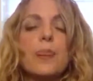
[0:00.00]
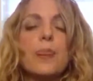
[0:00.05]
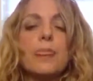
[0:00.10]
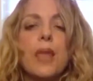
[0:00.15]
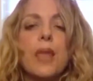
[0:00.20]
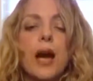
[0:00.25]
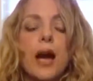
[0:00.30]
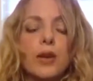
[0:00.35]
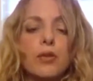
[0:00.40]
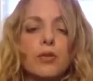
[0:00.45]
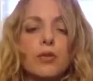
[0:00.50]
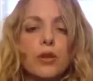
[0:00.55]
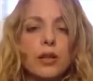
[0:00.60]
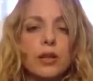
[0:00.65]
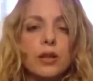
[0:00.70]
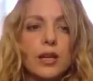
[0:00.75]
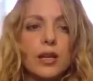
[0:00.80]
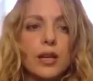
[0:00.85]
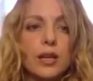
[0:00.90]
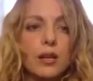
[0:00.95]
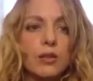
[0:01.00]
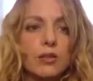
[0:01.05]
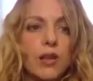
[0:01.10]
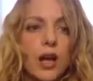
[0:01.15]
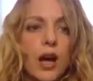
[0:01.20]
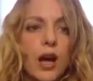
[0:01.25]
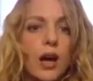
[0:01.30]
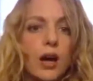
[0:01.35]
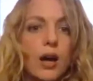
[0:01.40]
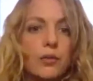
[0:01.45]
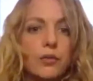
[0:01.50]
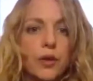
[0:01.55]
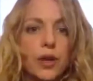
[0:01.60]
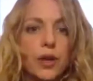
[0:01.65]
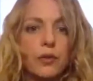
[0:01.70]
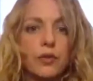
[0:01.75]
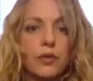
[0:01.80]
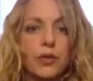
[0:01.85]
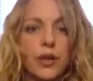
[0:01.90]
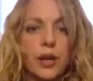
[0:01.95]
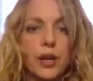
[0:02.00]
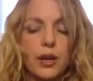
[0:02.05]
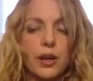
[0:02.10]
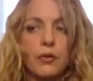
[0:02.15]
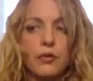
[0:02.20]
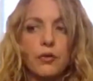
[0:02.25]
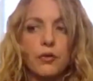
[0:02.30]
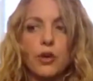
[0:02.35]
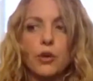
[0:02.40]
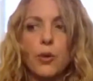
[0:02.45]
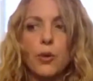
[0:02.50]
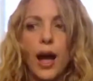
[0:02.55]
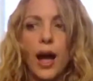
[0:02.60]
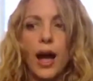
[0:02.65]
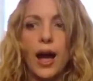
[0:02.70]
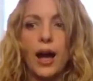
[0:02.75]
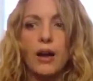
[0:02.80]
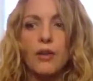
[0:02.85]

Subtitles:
I'd really love if you have